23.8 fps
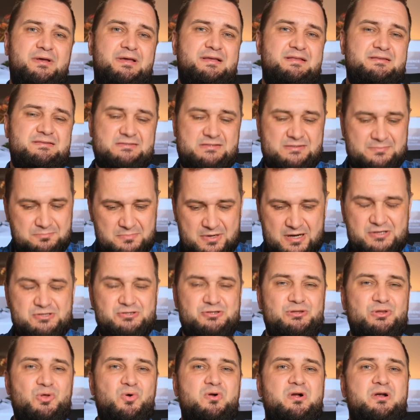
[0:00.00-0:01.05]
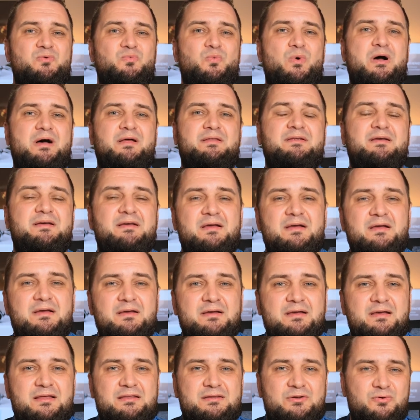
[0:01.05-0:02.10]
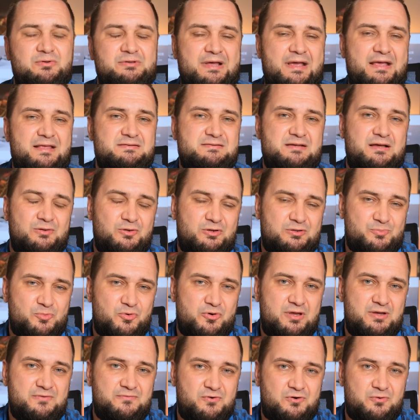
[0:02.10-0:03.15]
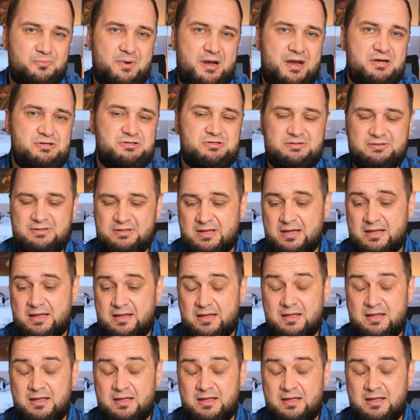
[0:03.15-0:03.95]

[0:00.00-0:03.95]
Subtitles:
It's a much longer one. It contains a lot more information.